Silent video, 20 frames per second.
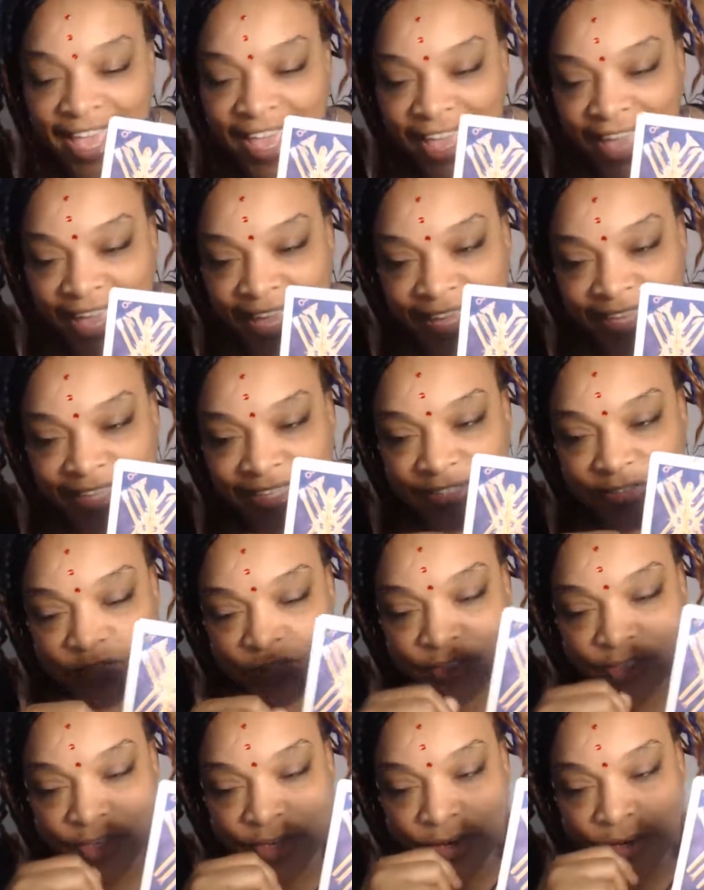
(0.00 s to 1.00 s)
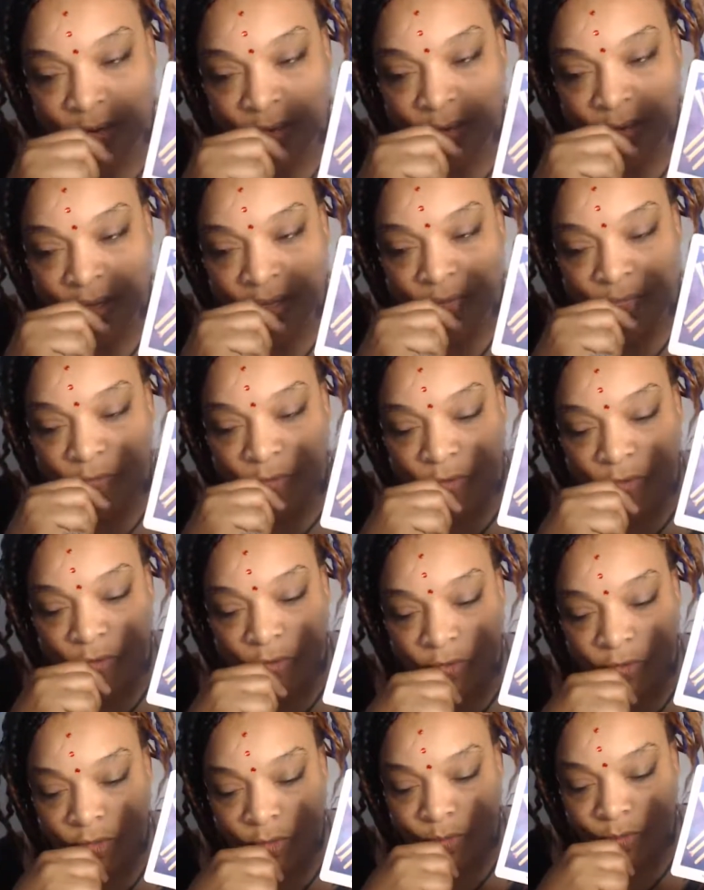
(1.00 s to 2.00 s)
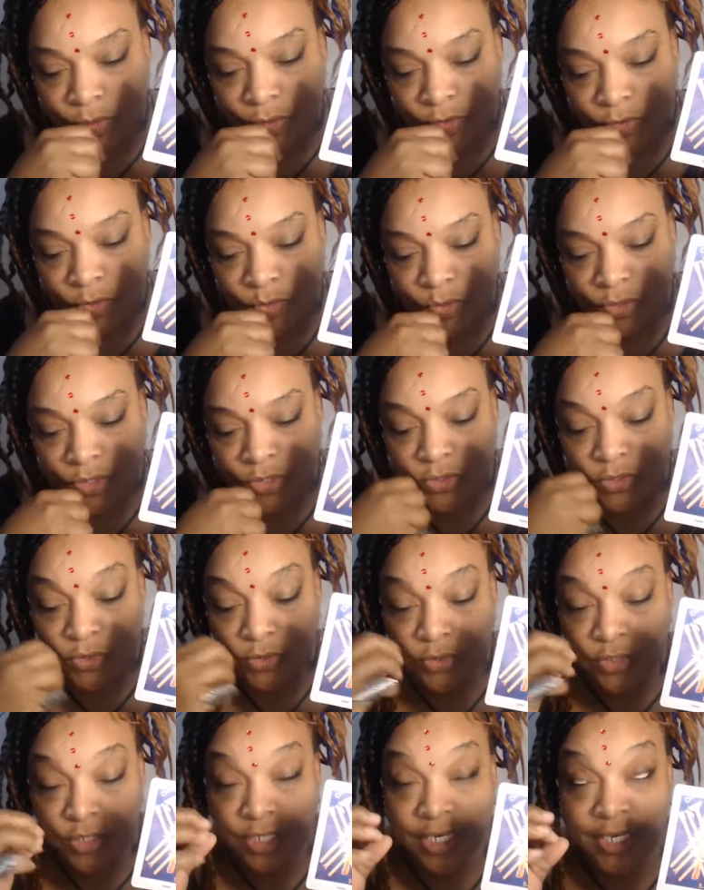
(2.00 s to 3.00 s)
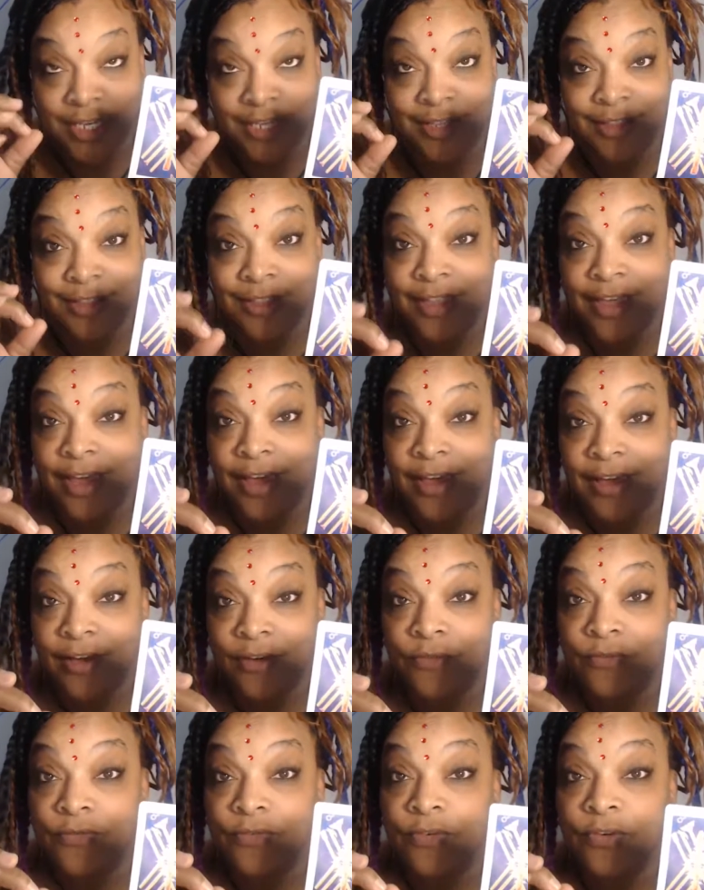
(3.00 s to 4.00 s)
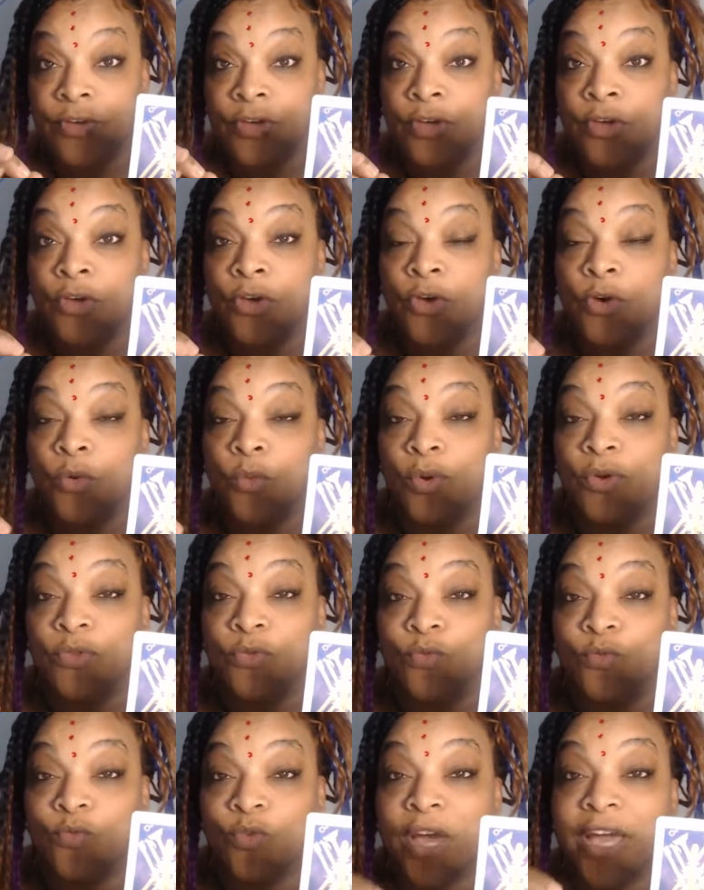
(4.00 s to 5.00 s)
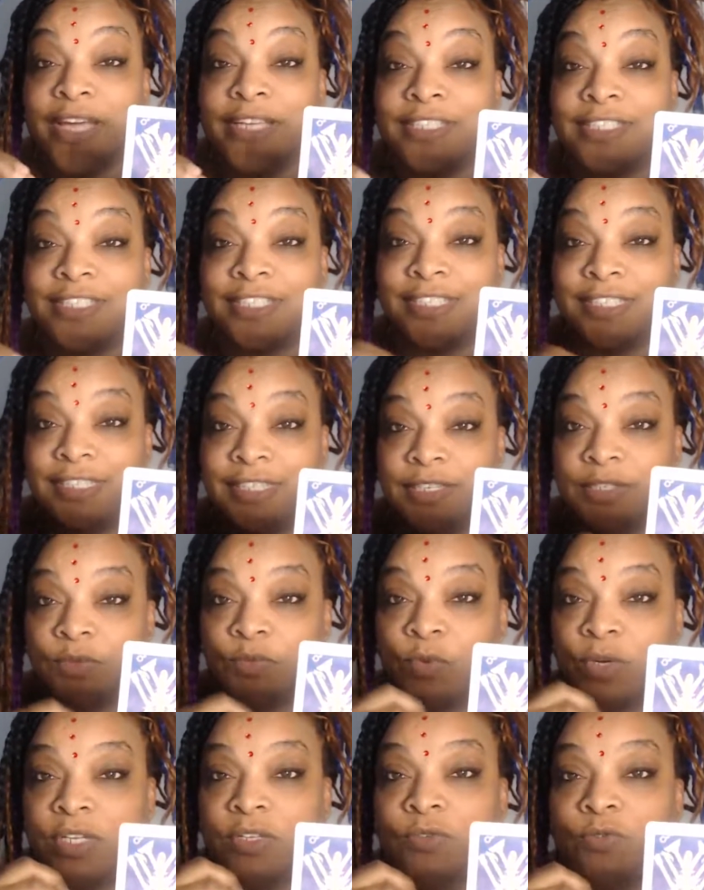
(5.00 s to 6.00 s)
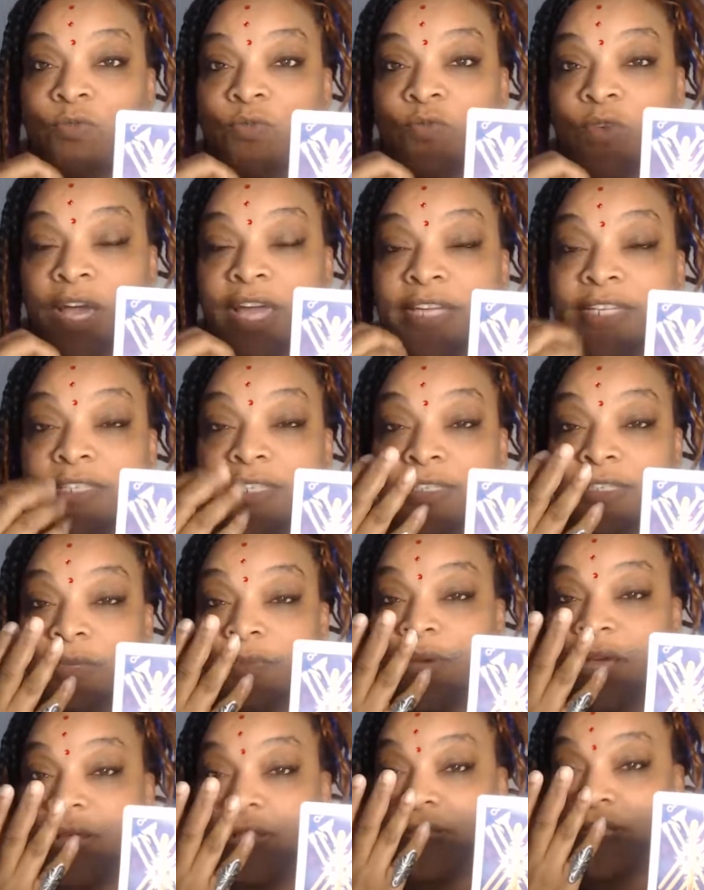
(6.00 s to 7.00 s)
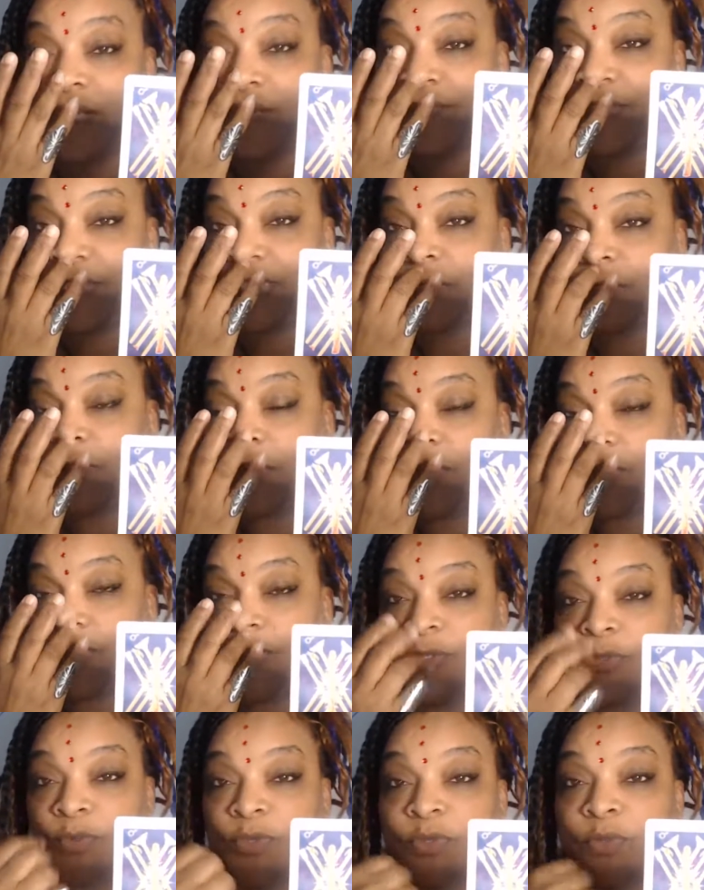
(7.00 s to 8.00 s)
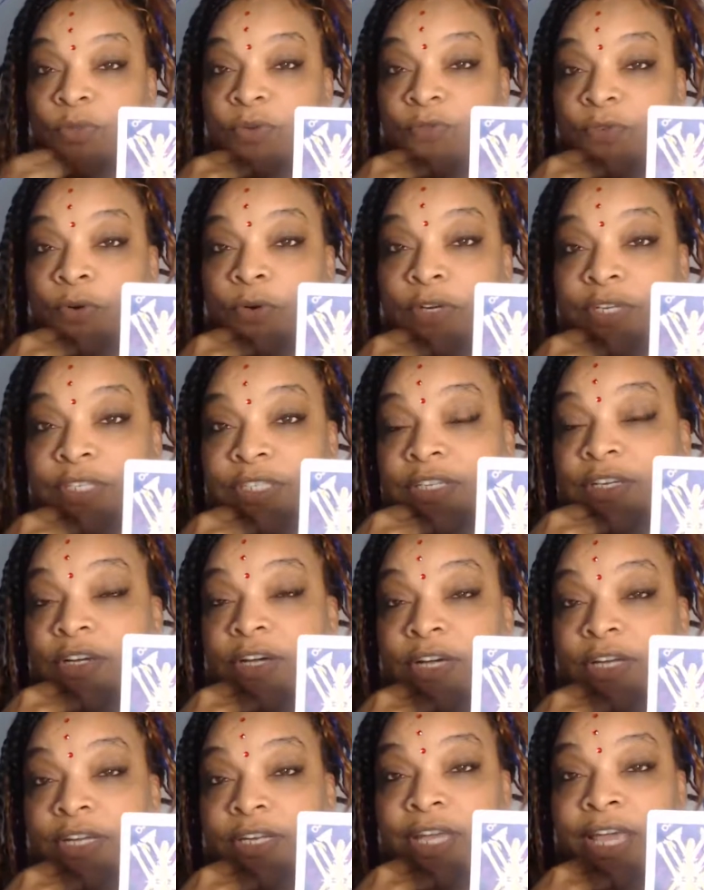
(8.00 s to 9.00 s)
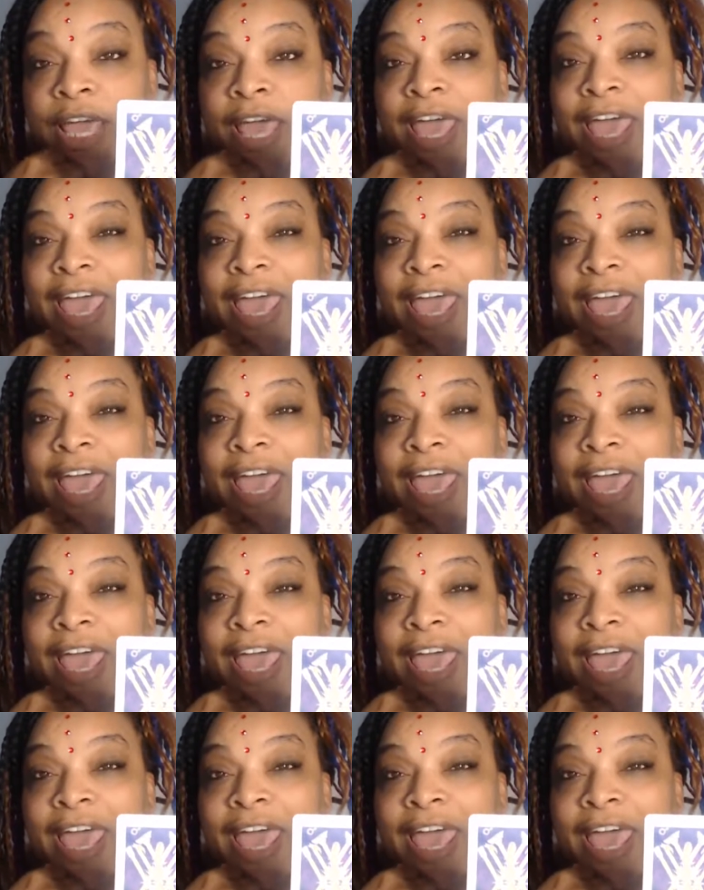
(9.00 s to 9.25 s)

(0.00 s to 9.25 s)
And so if you're supposed to be associating love with righteousness, what is righteous about love? That's the part that you're supposed to be focusing on.